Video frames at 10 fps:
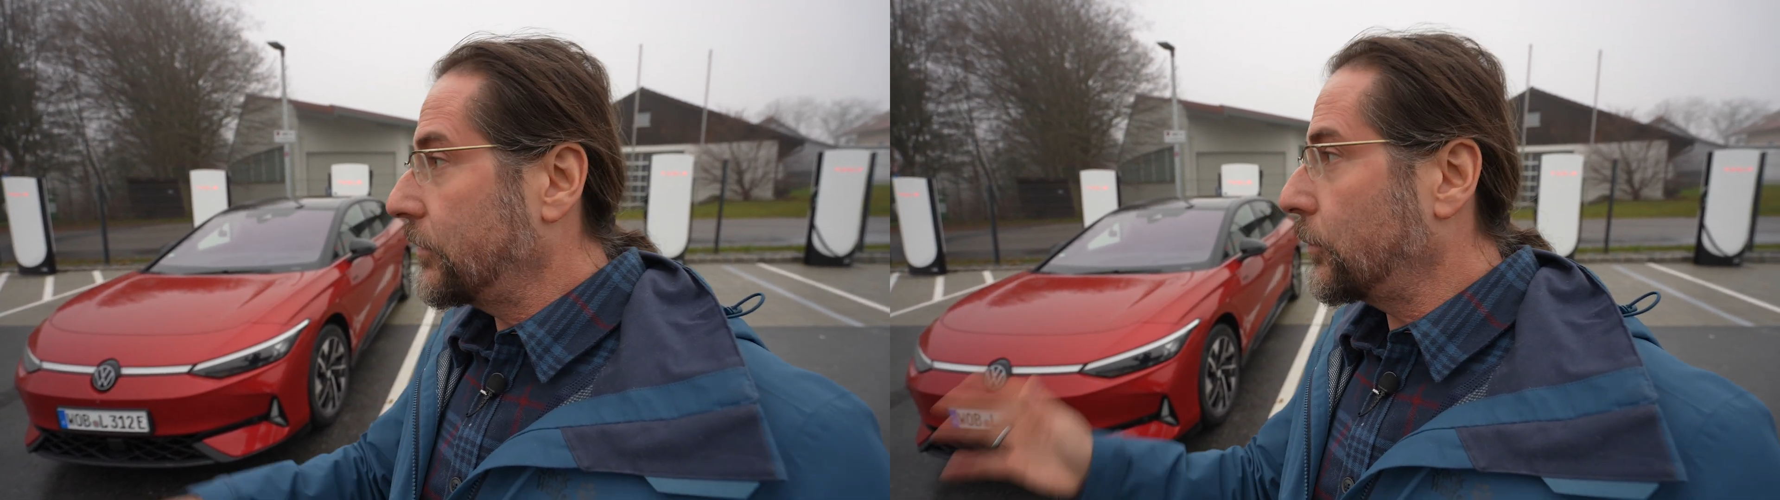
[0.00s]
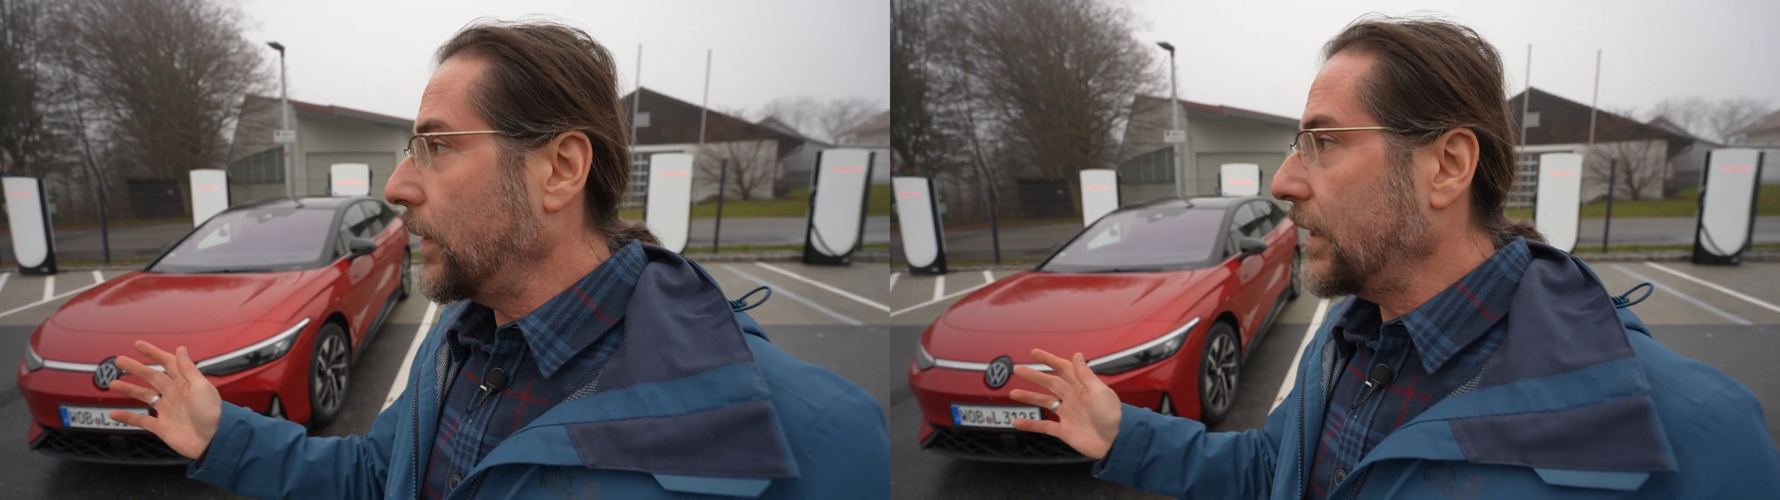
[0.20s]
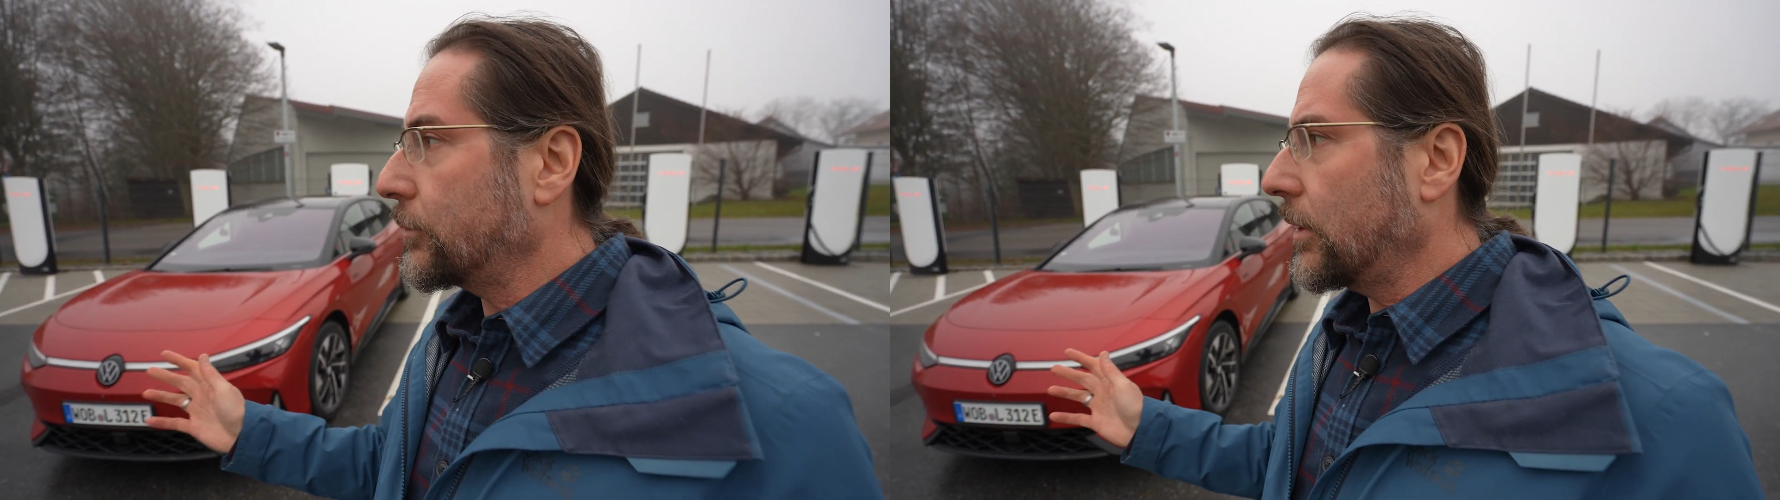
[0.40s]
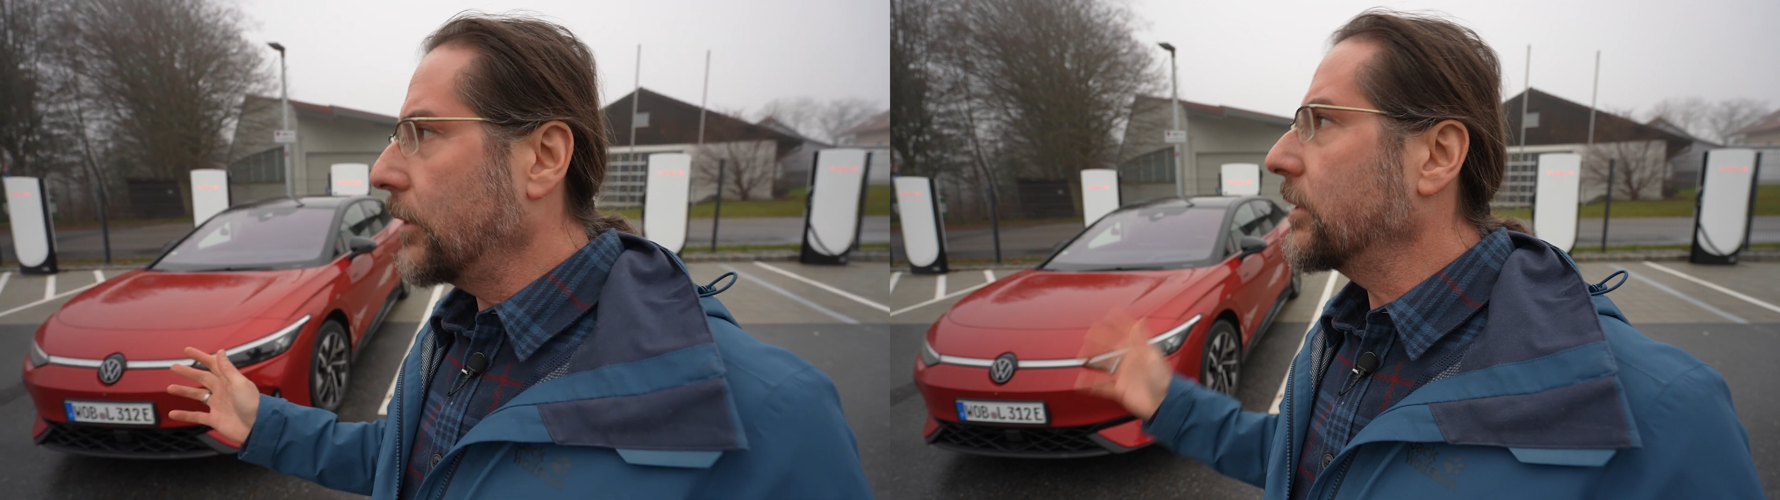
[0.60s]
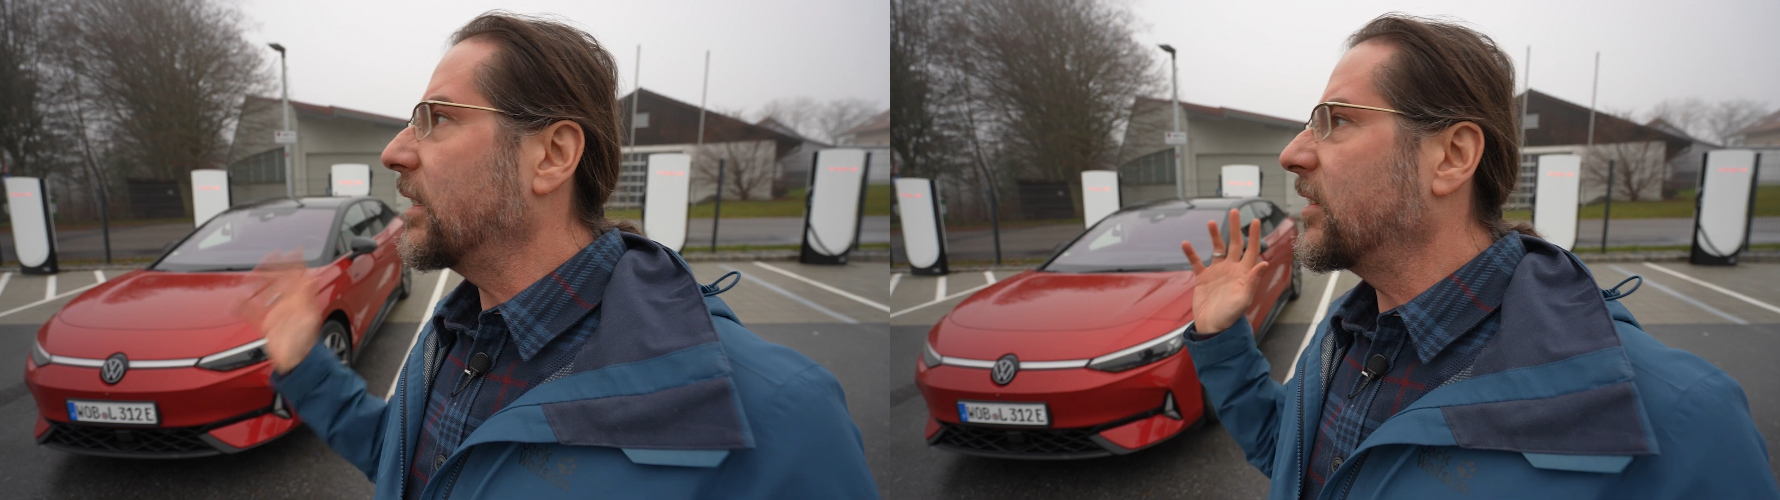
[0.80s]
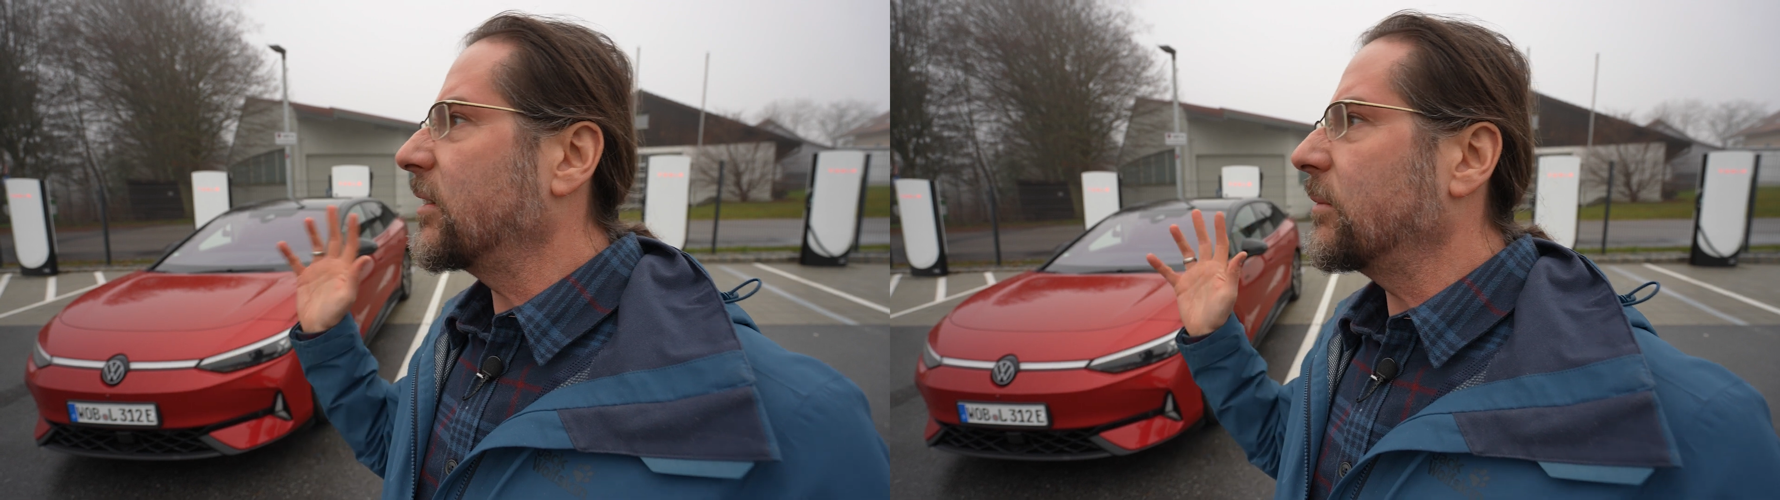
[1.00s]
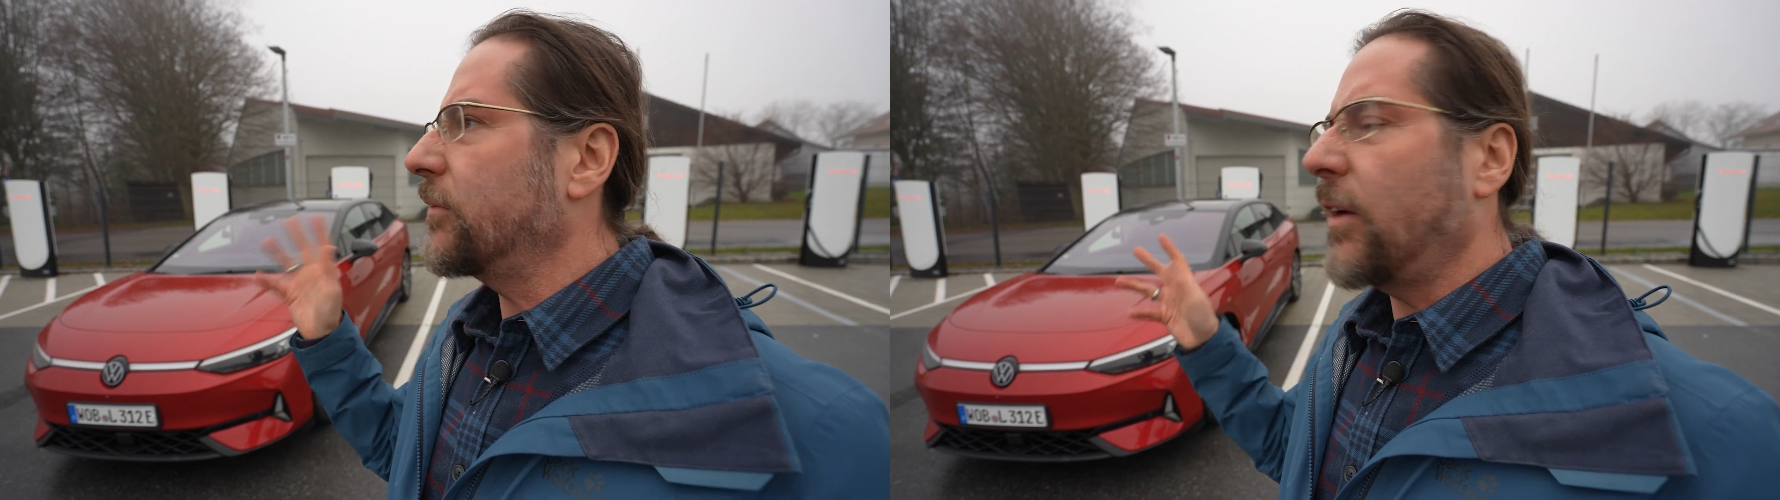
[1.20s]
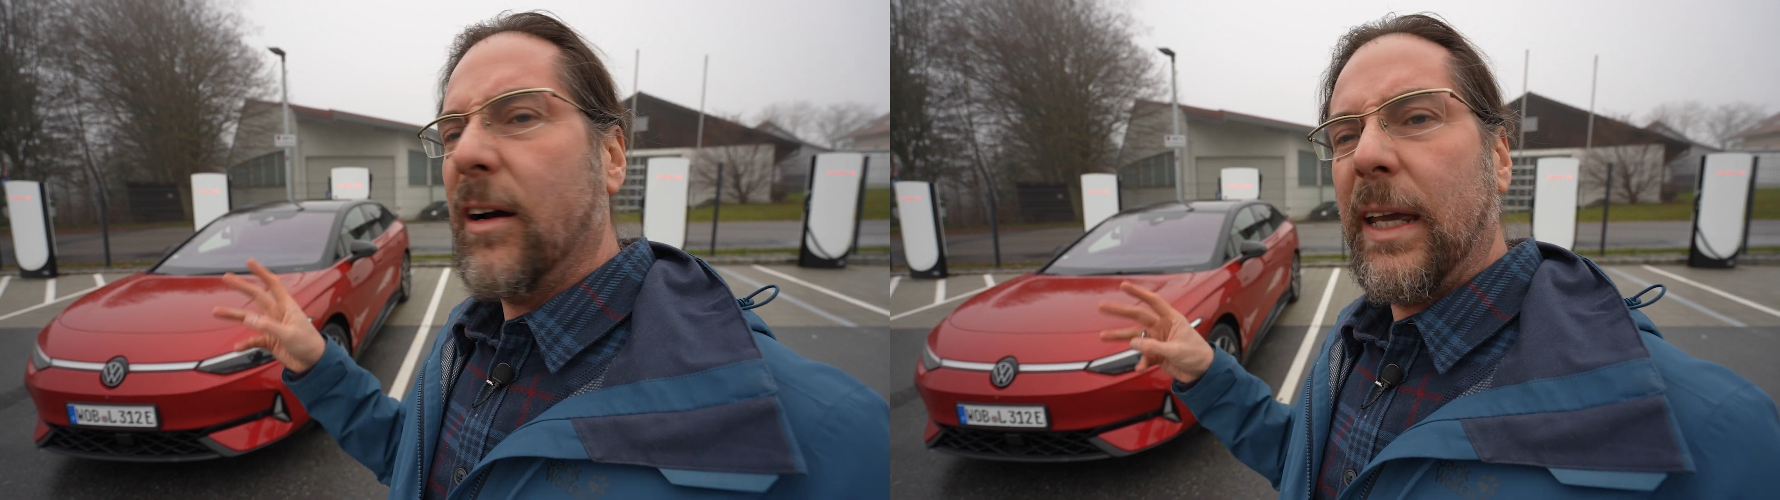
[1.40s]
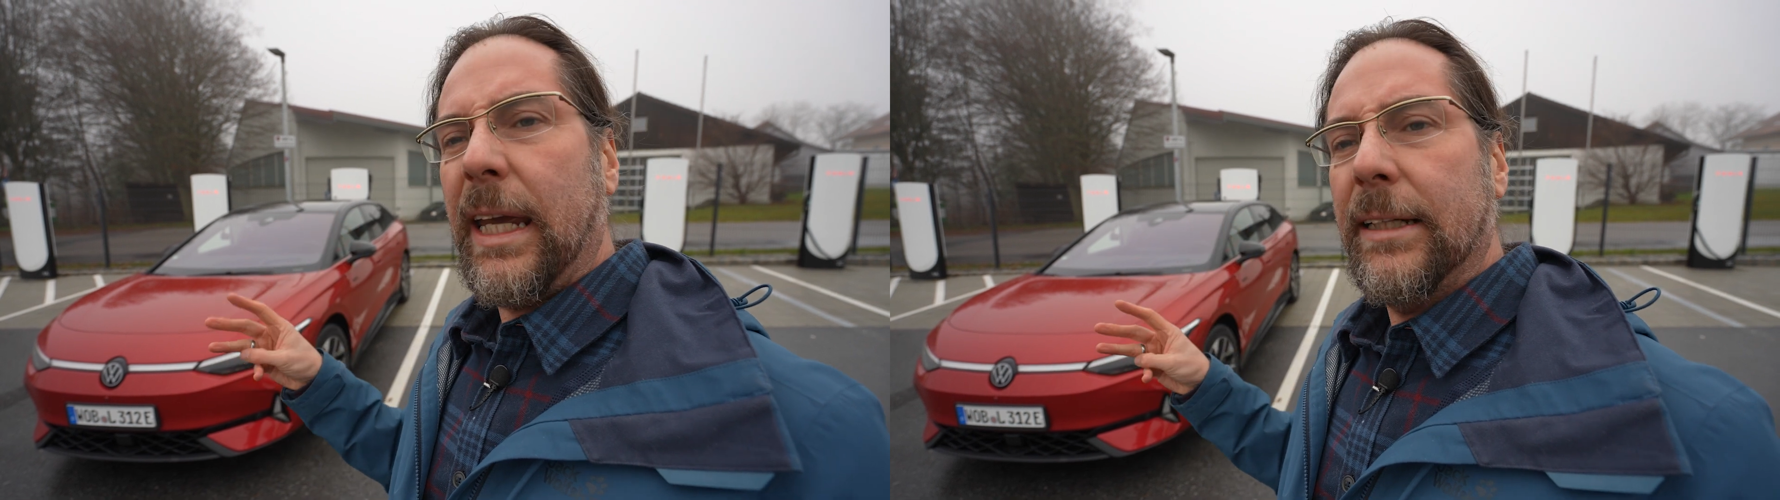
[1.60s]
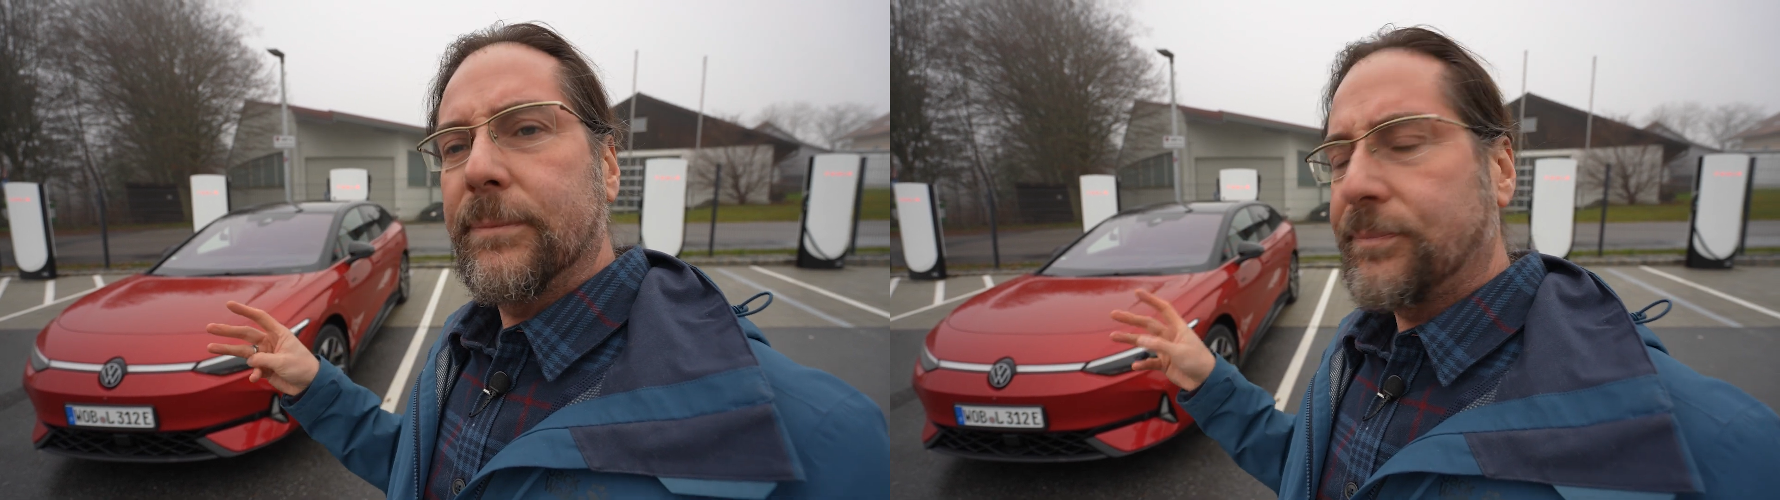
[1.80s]
It's a wet road, it's
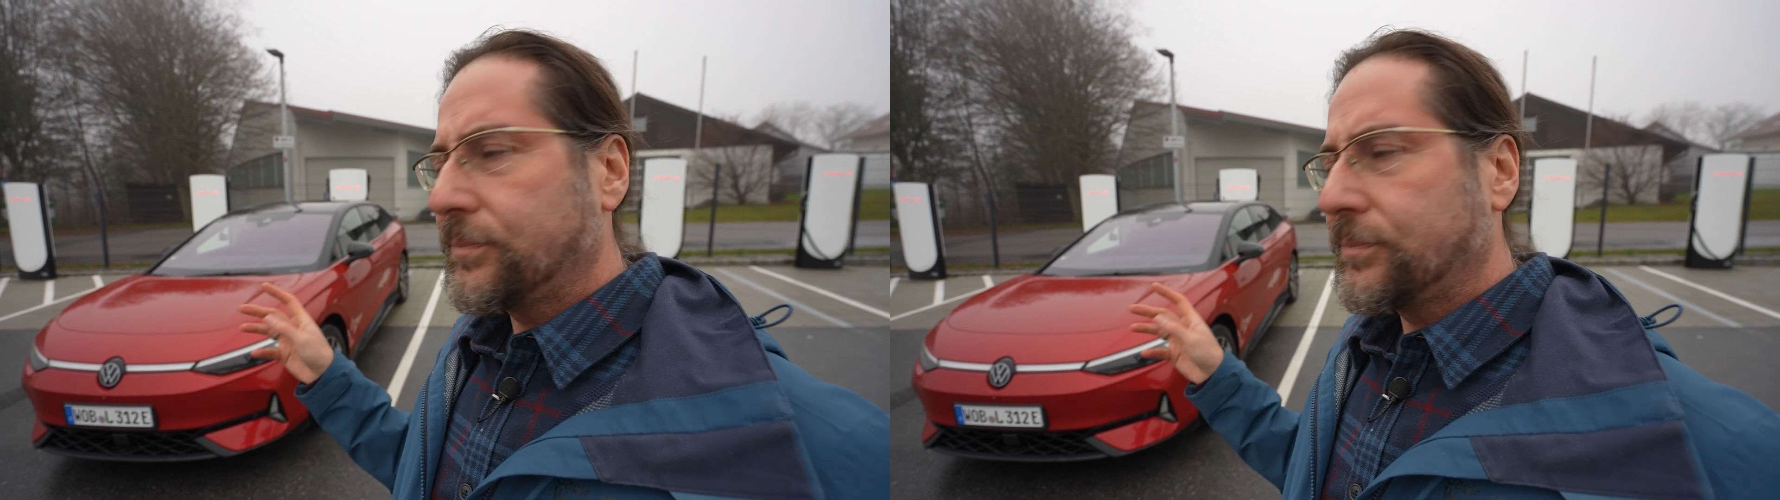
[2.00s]
foggy.